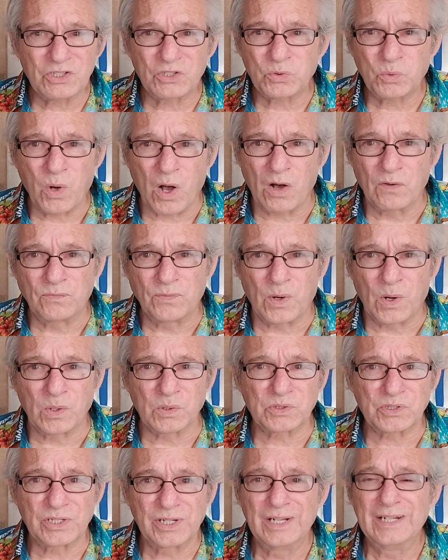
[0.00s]
12
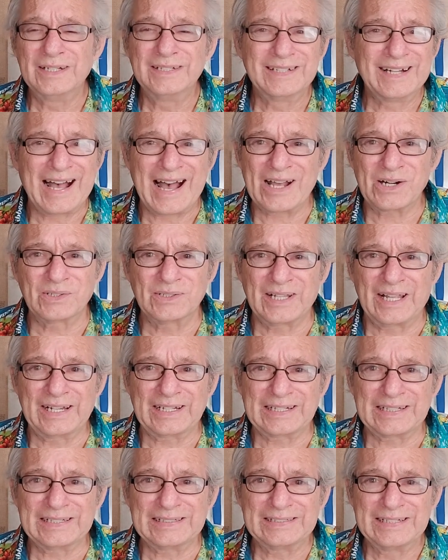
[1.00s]
volts, I don't
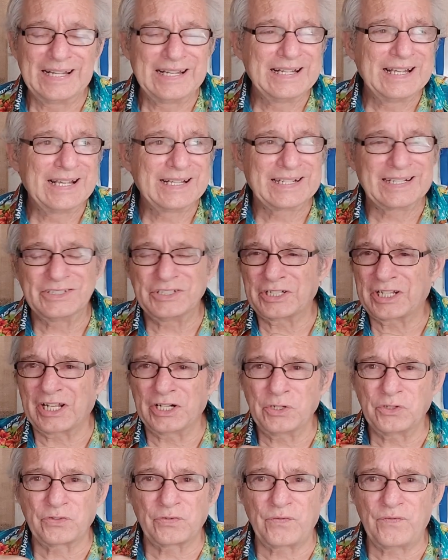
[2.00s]
like it because you got
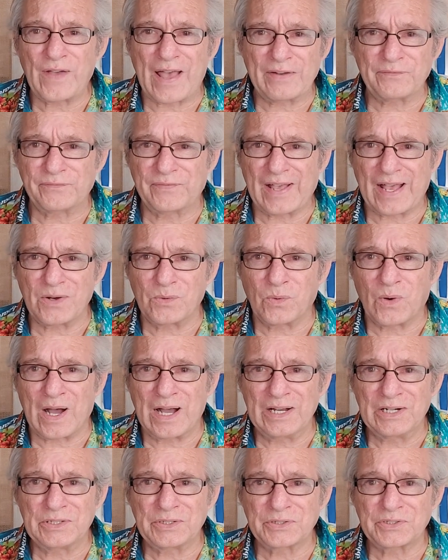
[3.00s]
to use fat
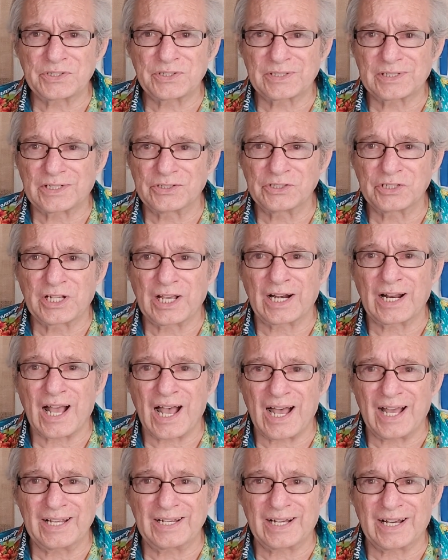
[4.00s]
wires because you got
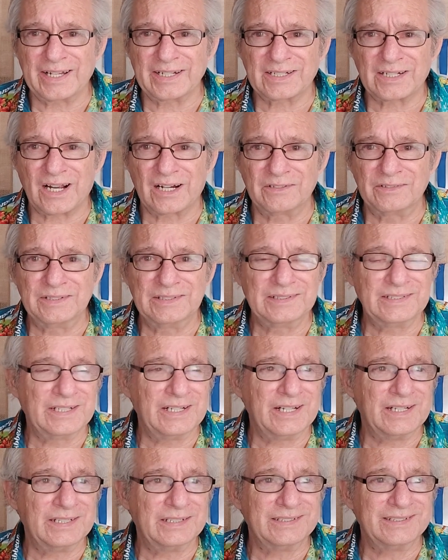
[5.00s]
high current,
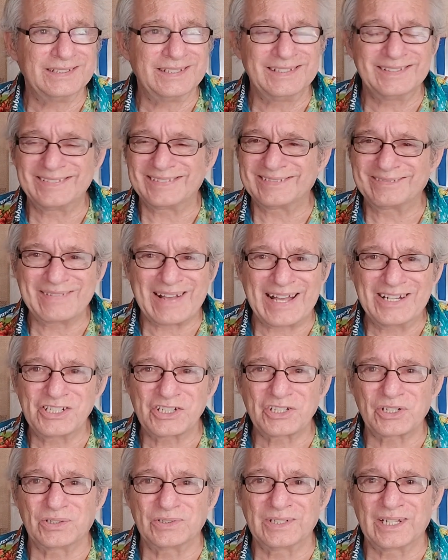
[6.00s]
and I
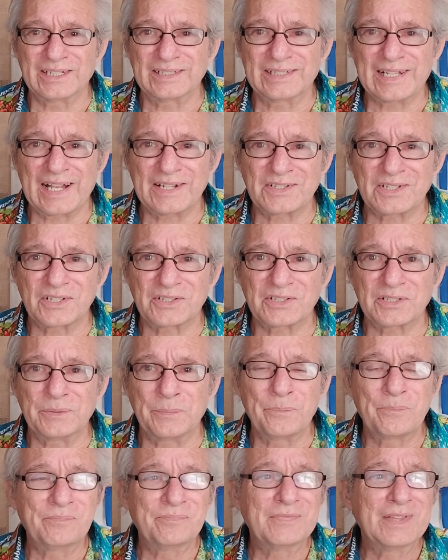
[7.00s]
just don't like that
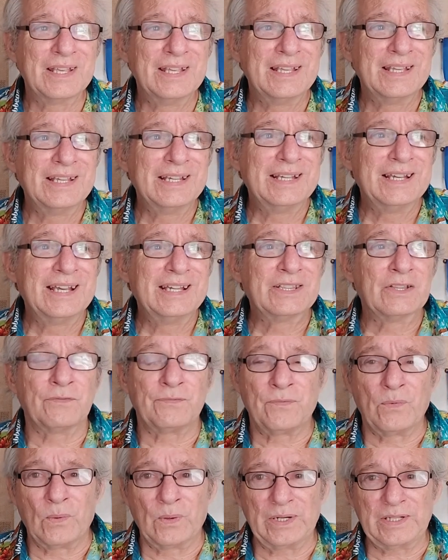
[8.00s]
system. The
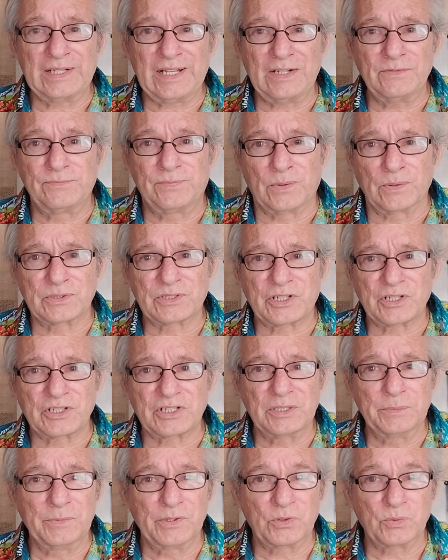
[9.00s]
48 volt
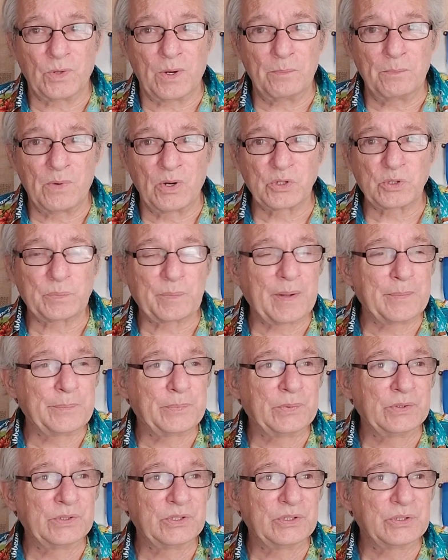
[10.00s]
system is what most
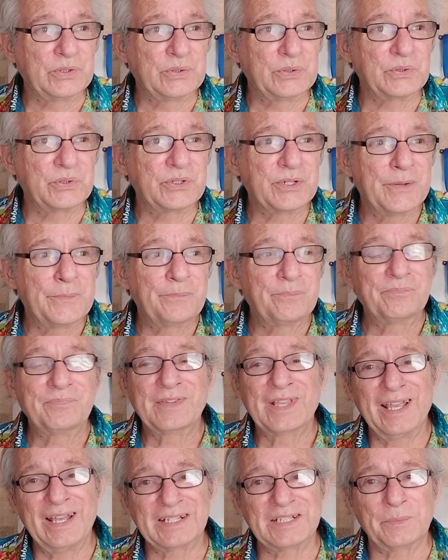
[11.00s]
people use.
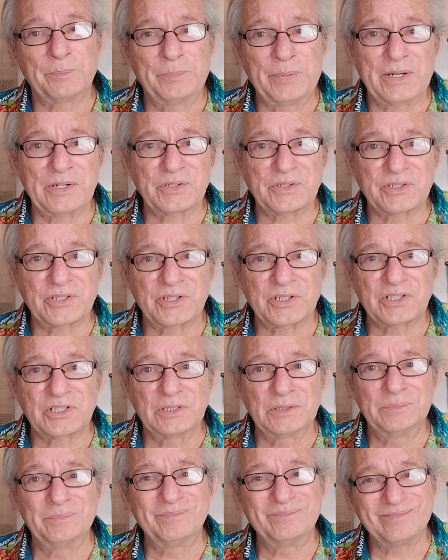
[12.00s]
It's a better
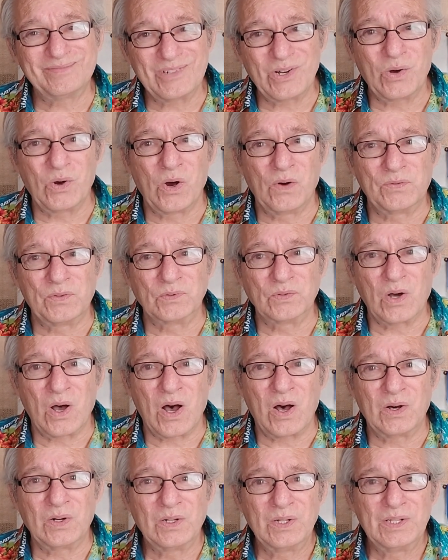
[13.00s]
system
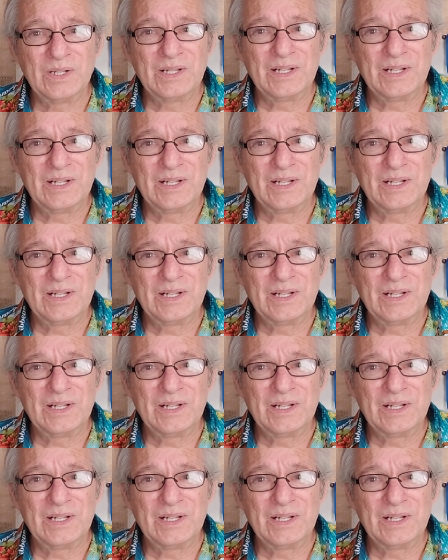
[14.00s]
overall,